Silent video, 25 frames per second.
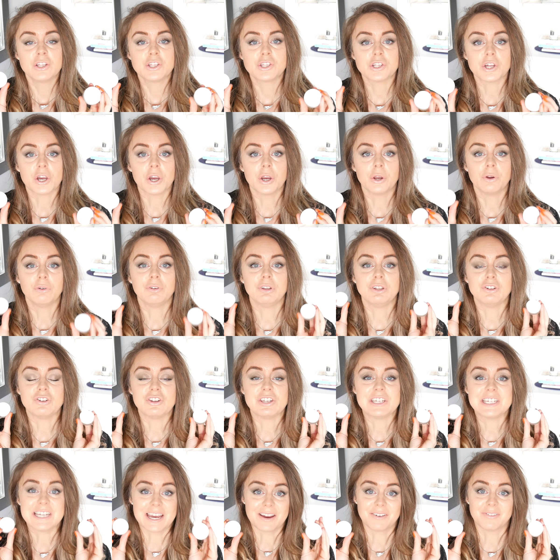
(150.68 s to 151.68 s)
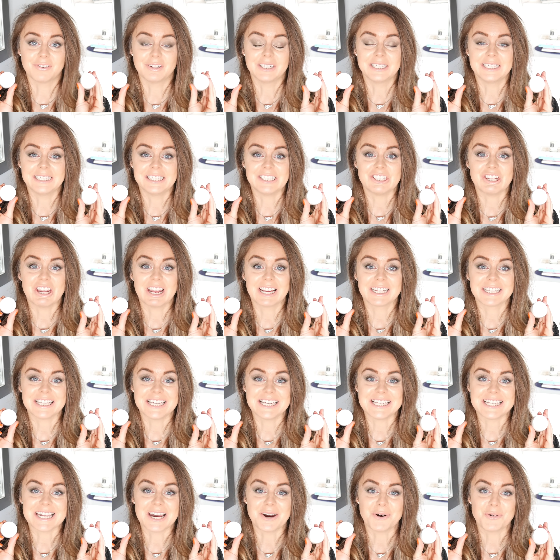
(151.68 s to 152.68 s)
So you should definitely check
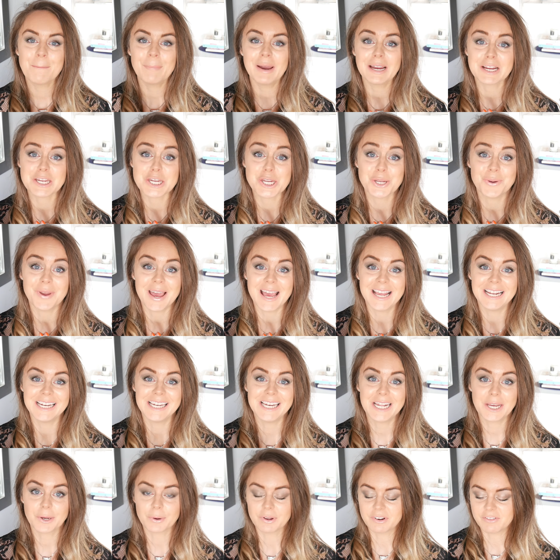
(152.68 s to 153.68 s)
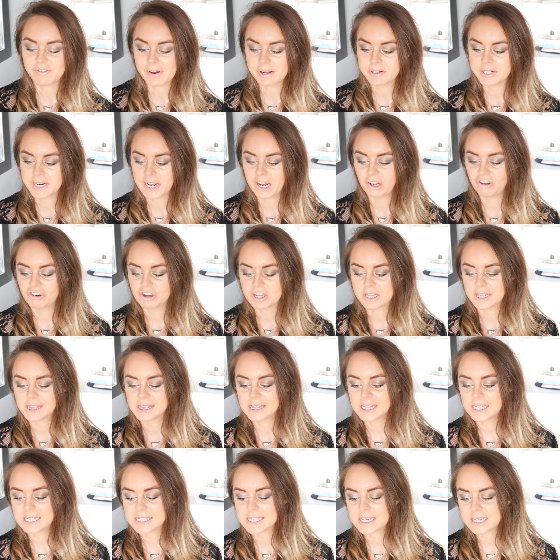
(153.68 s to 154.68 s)
these out. Back to a liquid
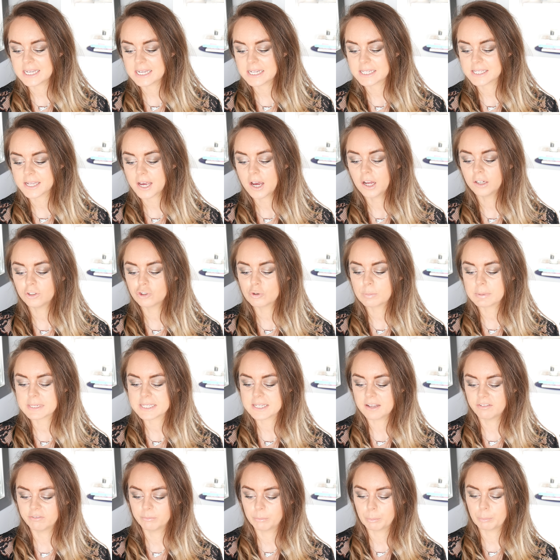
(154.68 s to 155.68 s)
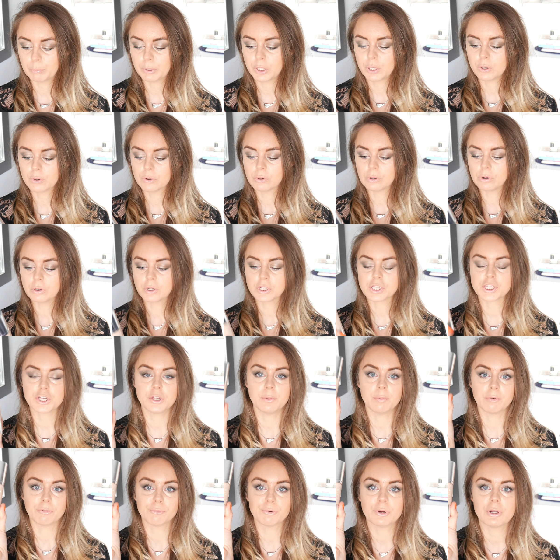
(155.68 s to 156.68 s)
foundation. This is 100% pure
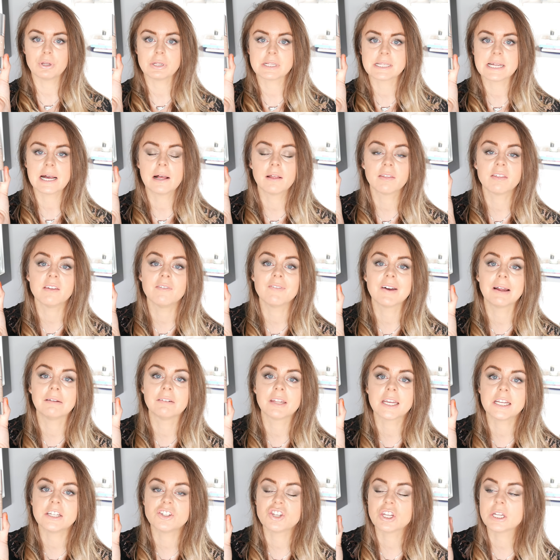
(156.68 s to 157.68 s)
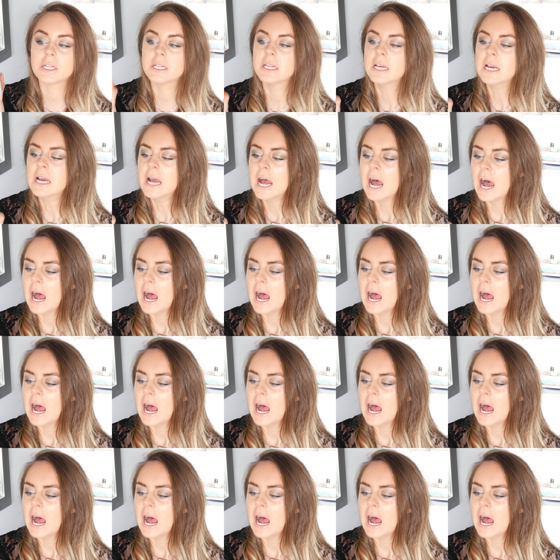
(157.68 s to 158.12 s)
Superfruits Healthy Foundation.